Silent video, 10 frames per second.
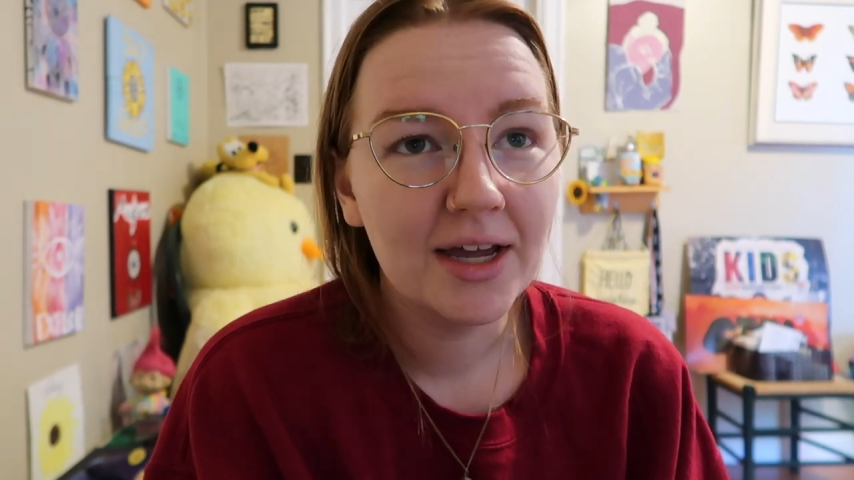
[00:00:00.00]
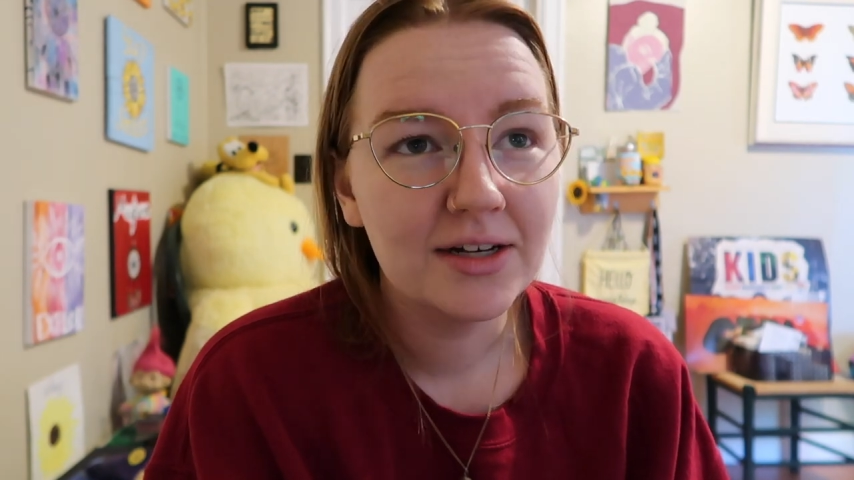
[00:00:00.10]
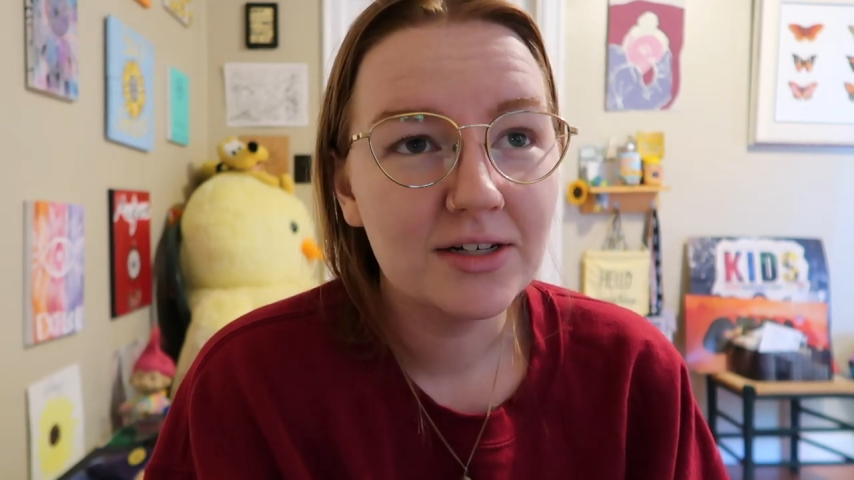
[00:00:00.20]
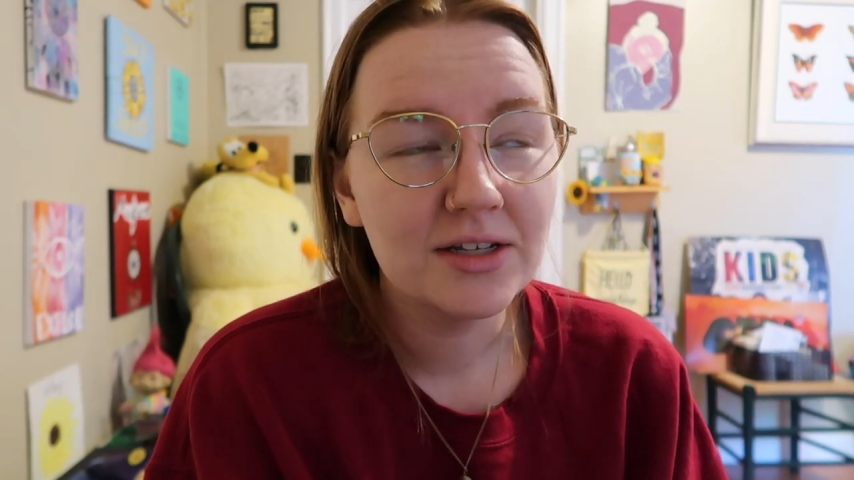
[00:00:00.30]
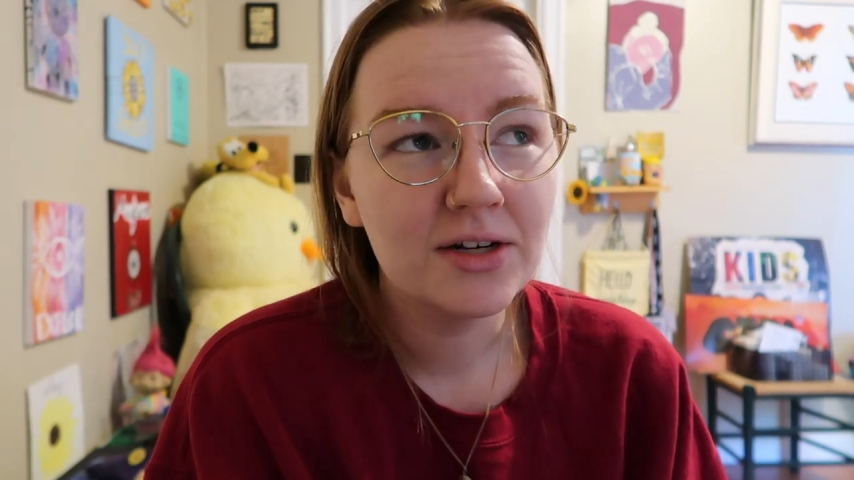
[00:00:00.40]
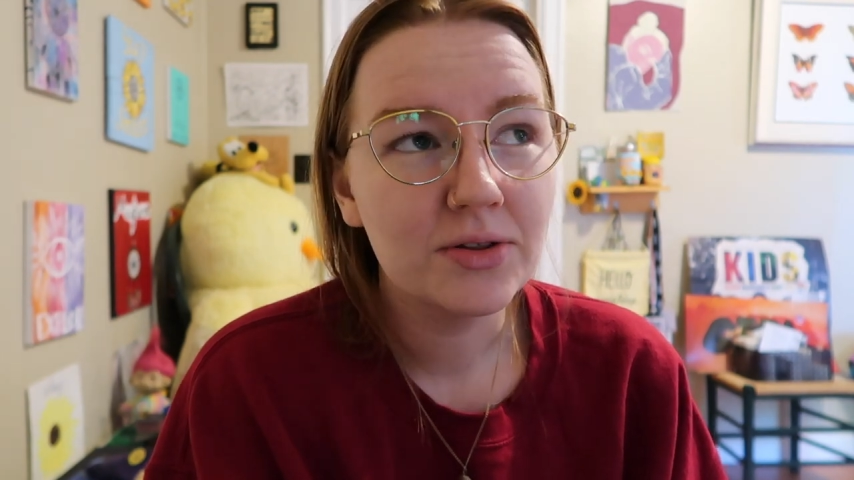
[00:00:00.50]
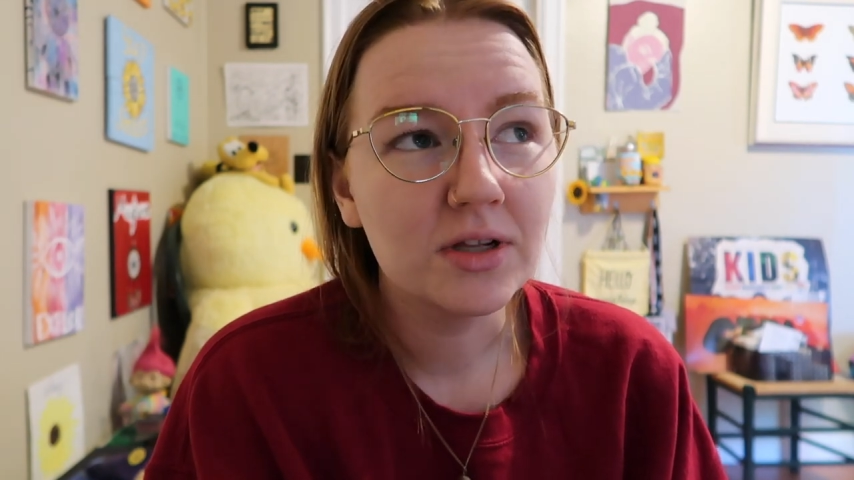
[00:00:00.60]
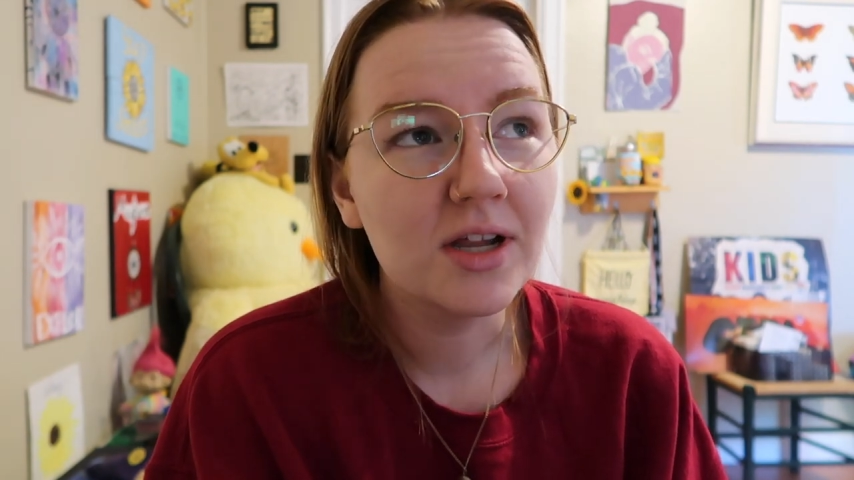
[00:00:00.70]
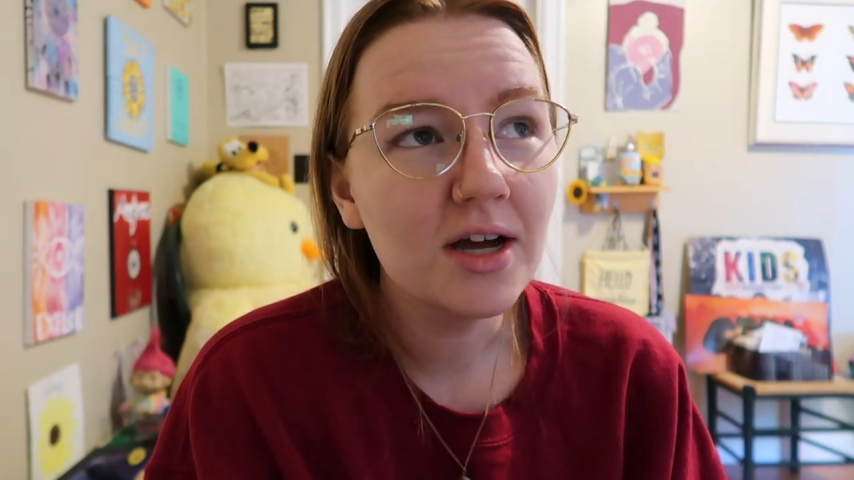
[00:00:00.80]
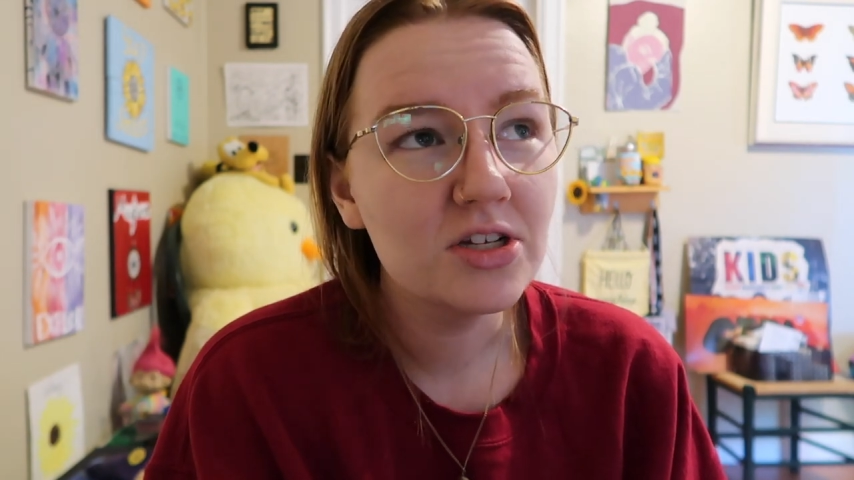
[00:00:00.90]
And you know,
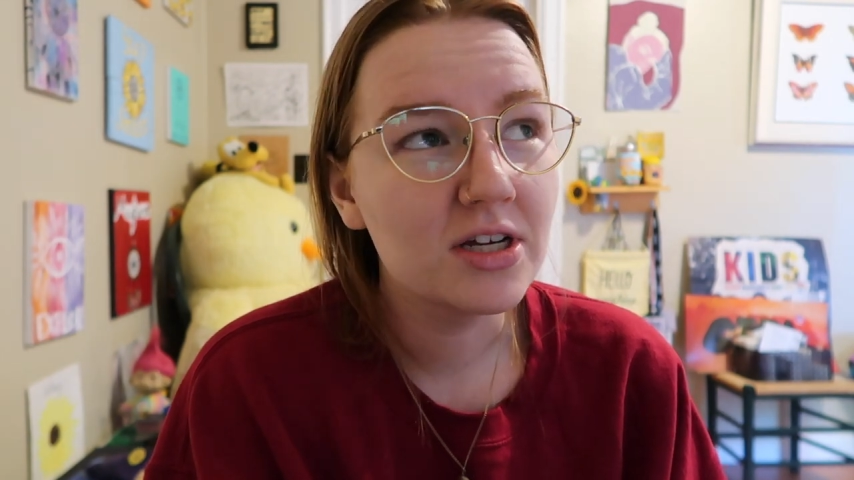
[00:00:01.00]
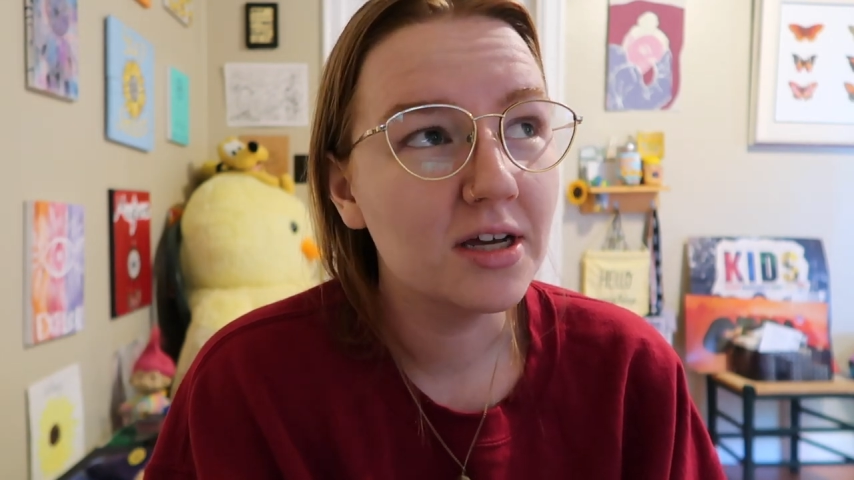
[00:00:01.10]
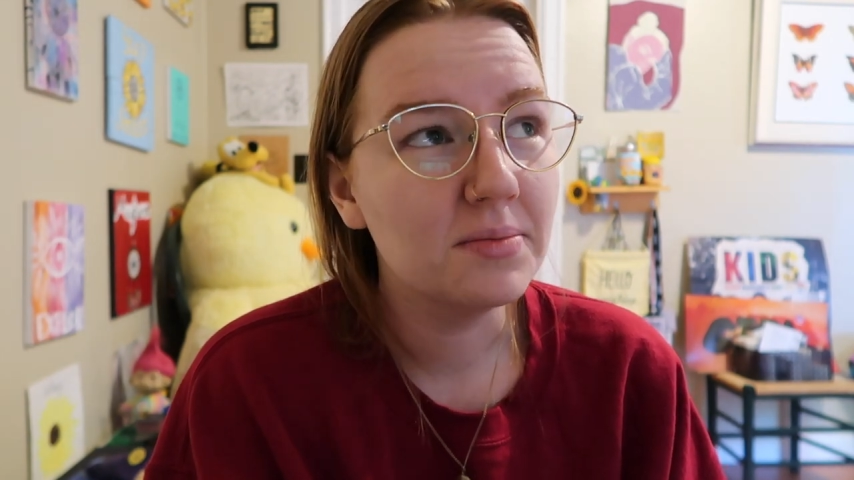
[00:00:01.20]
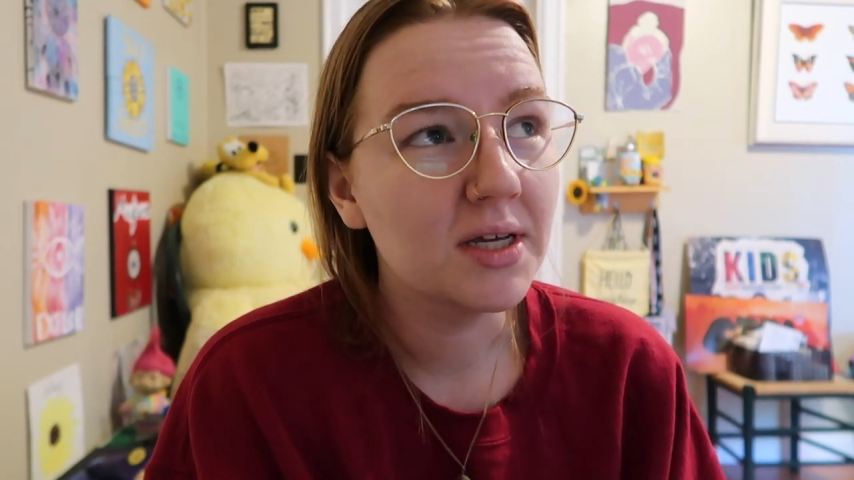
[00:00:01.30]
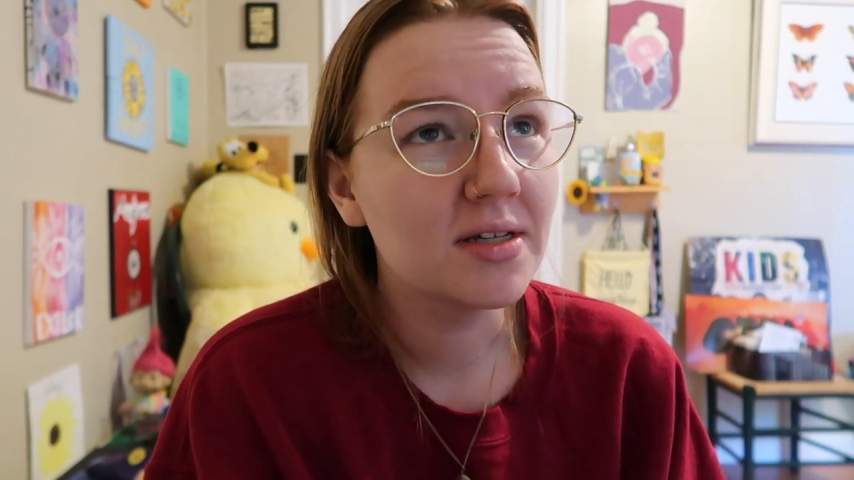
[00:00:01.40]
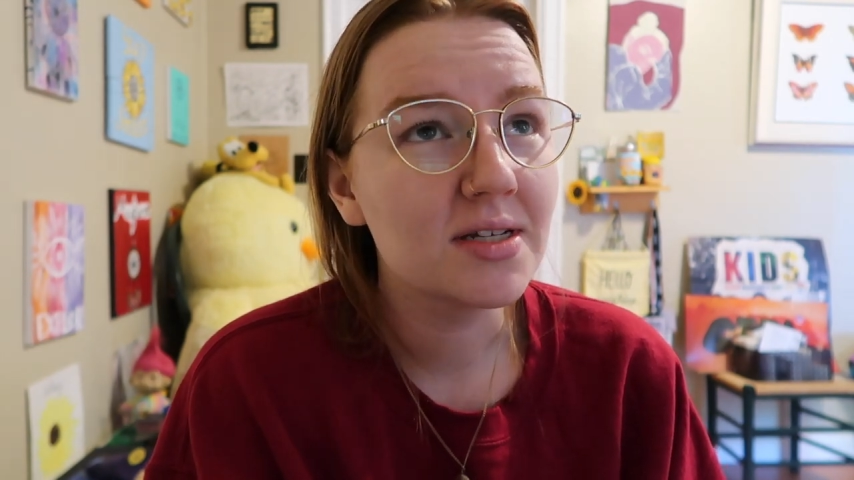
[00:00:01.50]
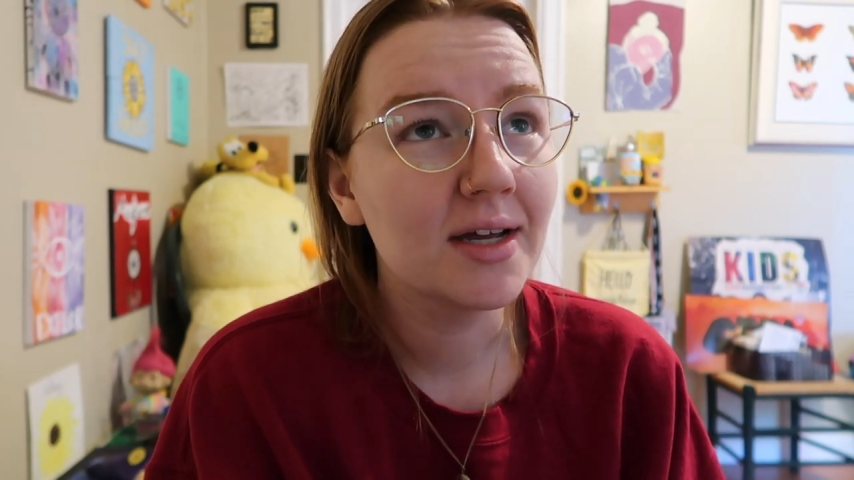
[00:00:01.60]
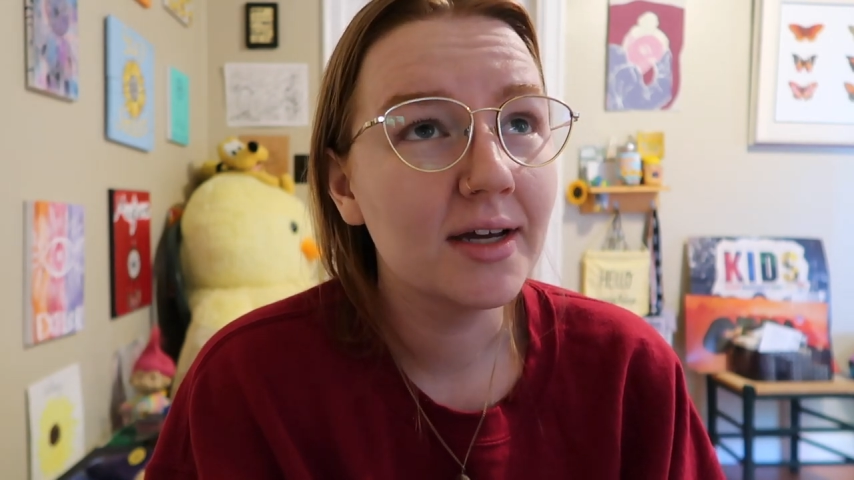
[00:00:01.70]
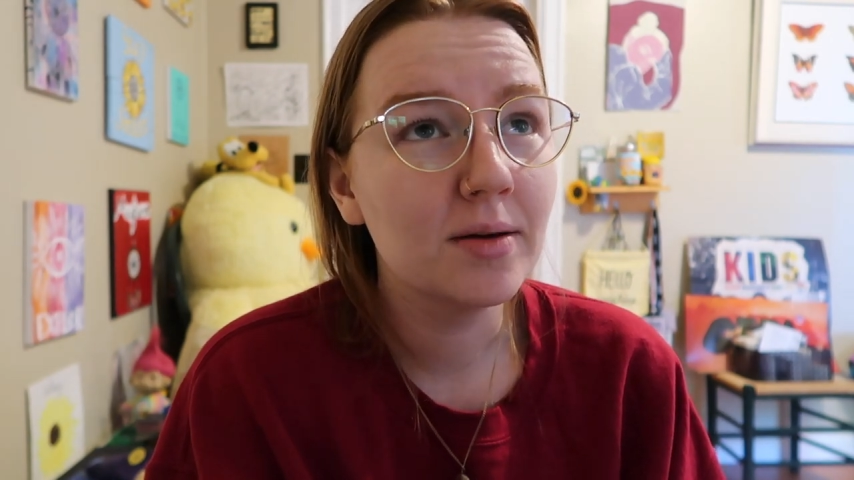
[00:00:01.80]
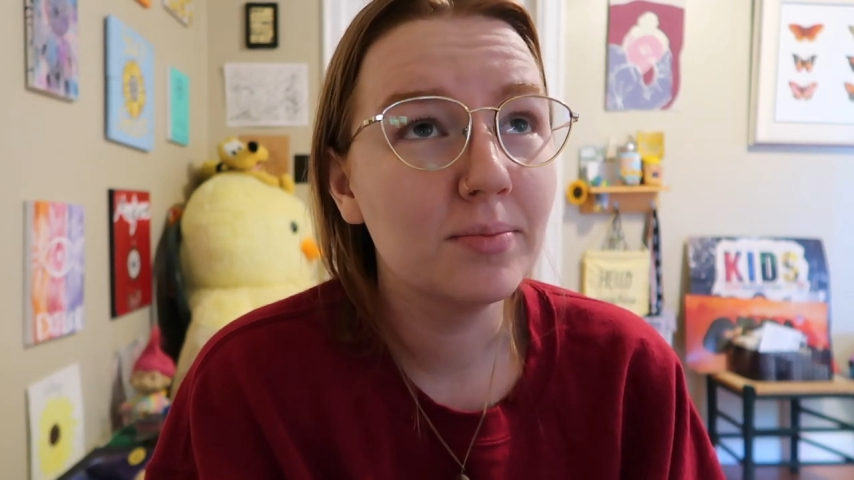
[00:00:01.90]
the logic in me is
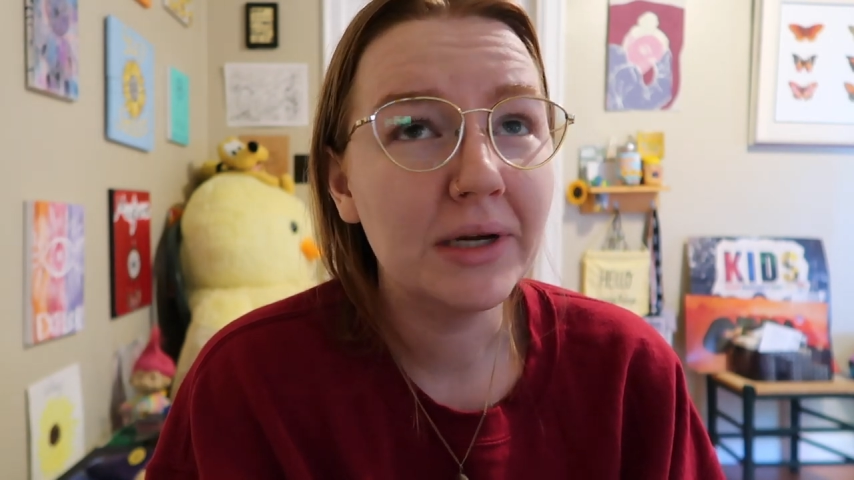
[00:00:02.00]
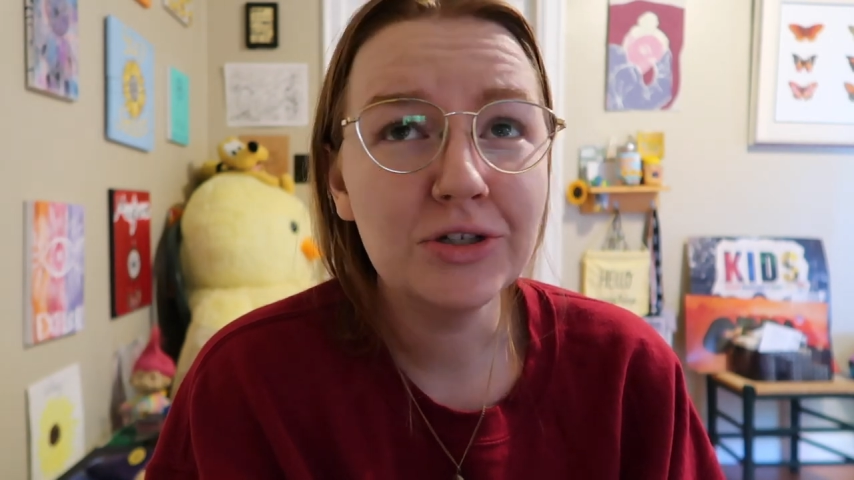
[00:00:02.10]
like,